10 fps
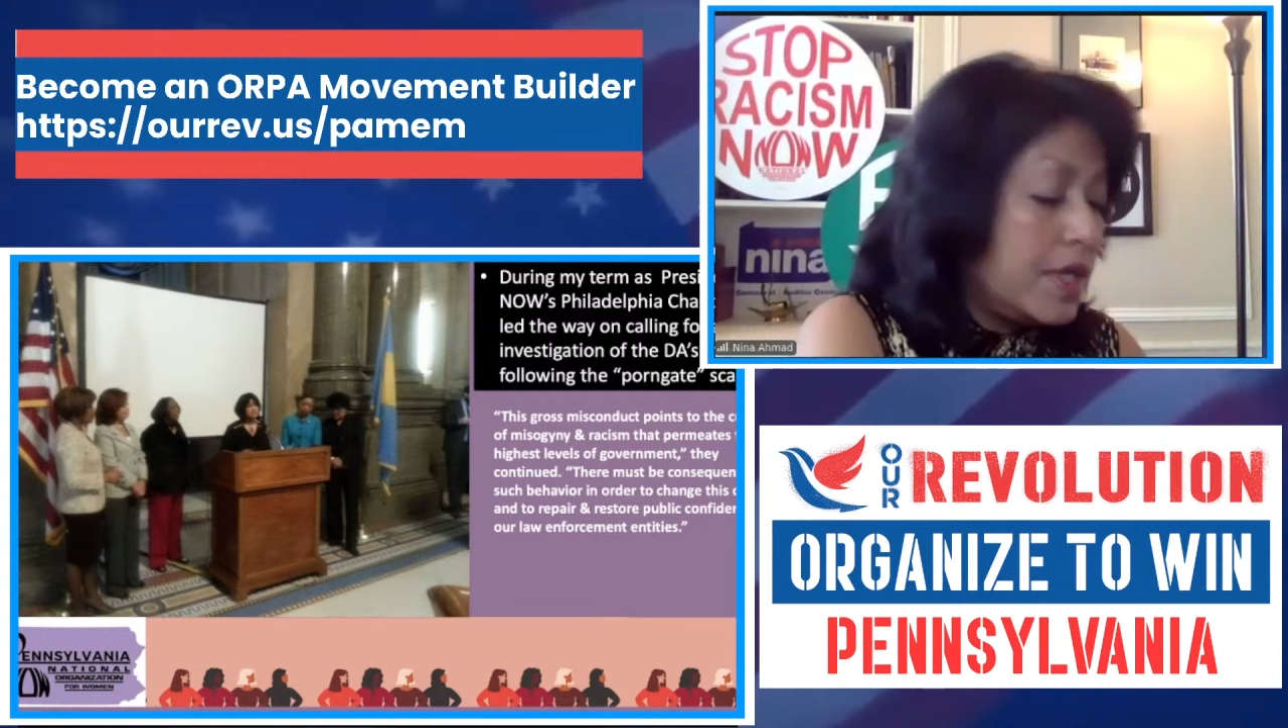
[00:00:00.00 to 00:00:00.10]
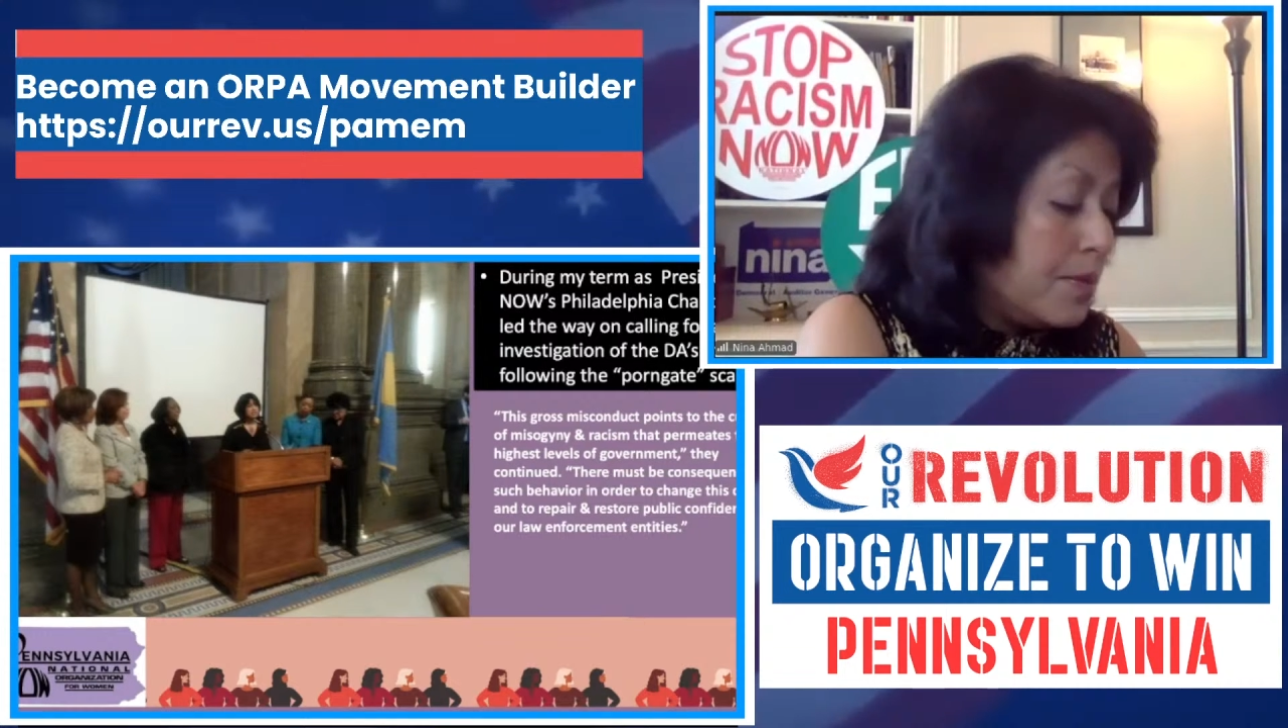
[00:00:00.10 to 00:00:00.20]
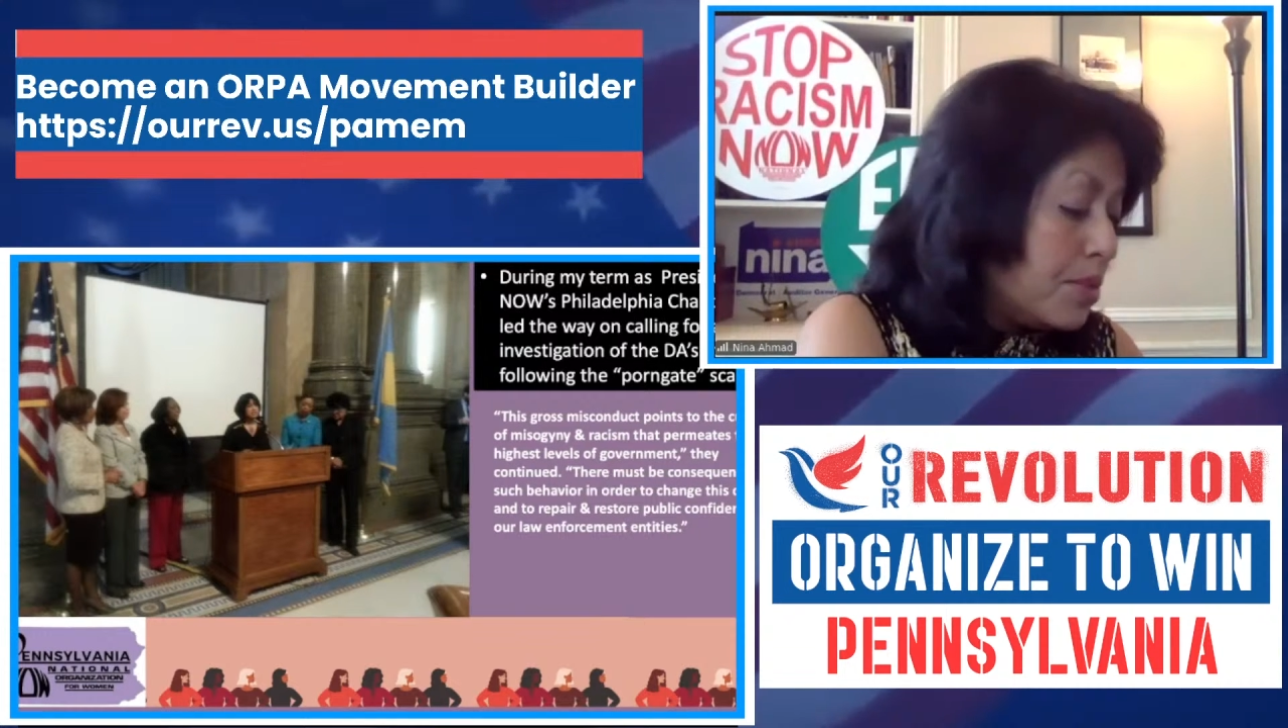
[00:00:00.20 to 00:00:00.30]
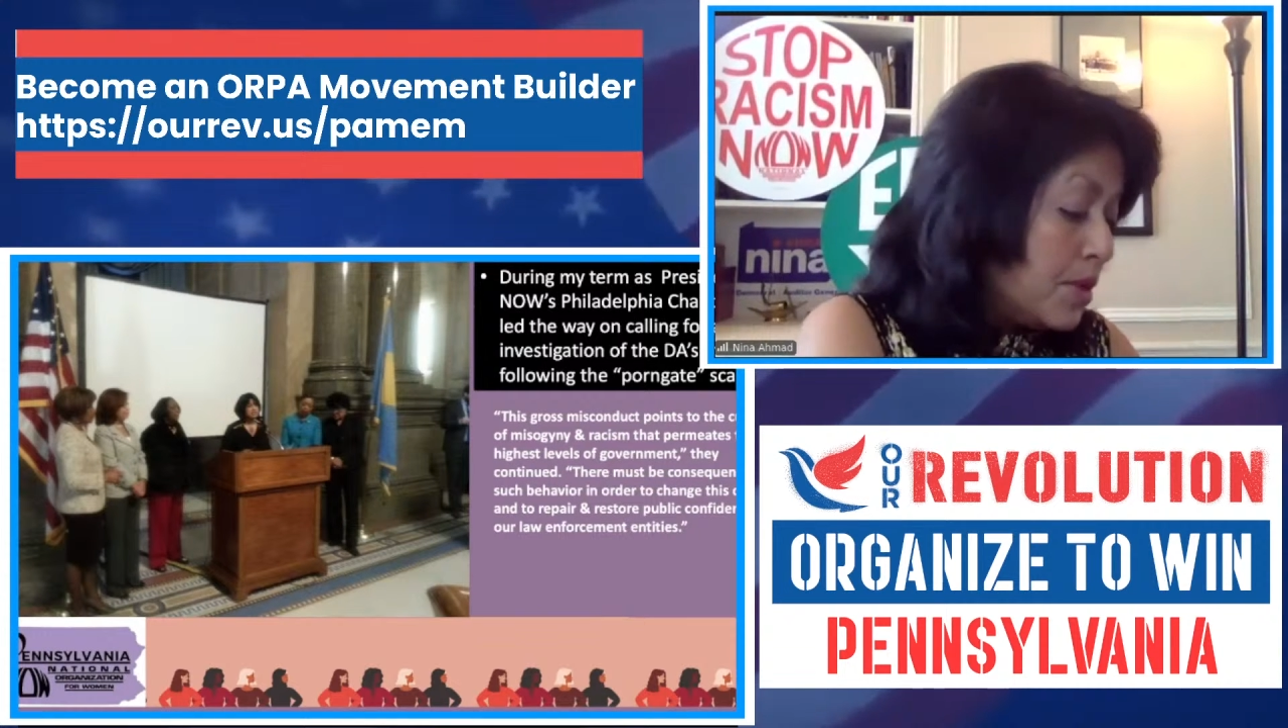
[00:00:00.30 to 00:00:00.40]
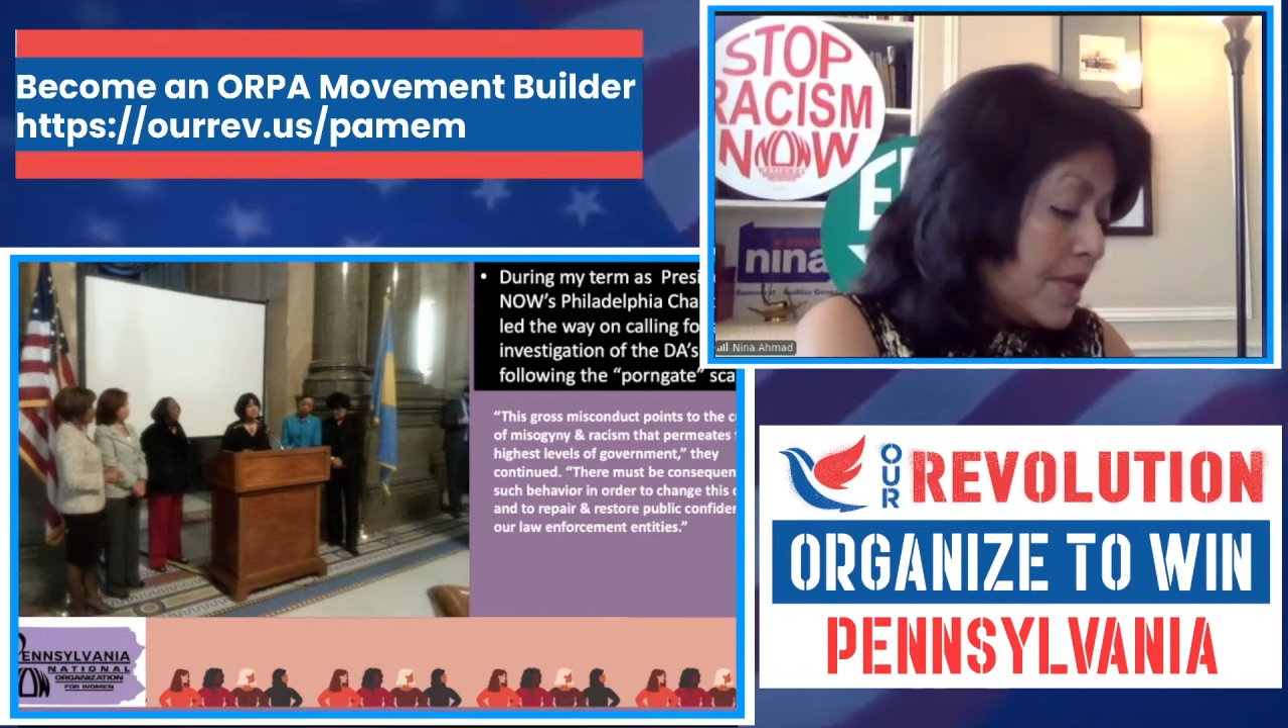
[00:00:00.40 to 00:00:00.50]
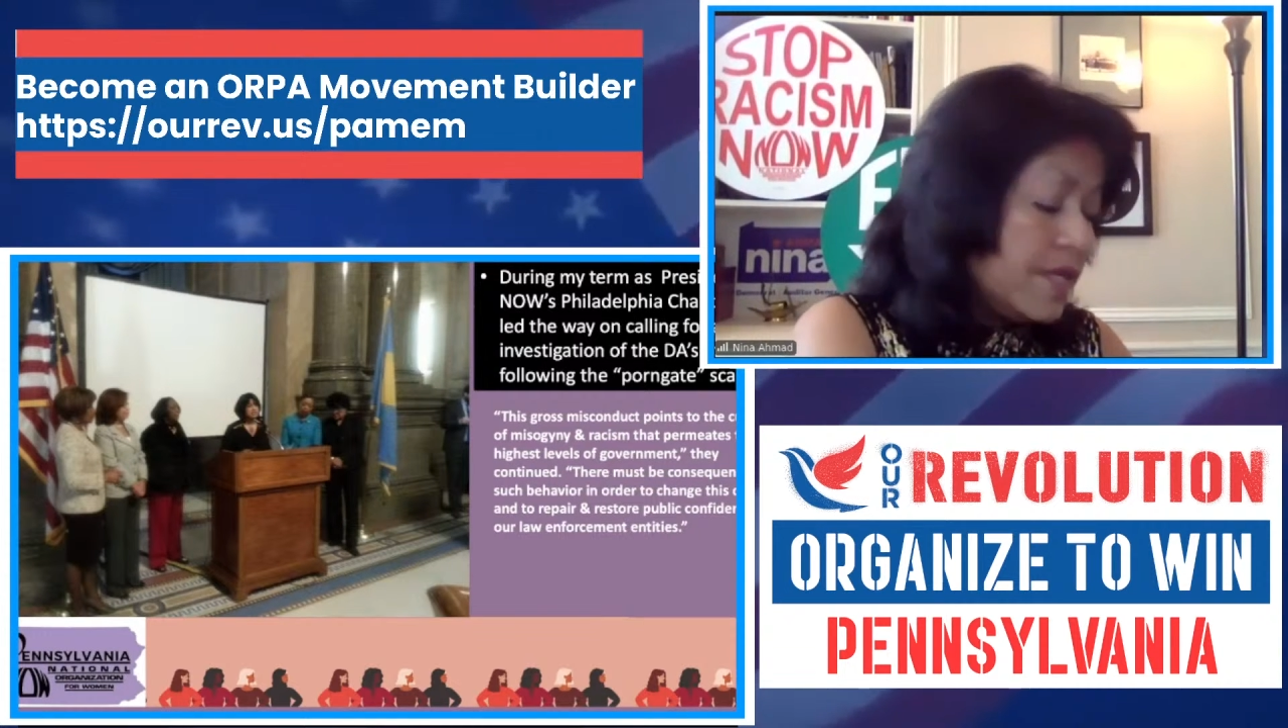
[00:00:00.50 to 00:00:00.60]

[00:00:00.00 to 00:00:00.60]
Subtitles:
employed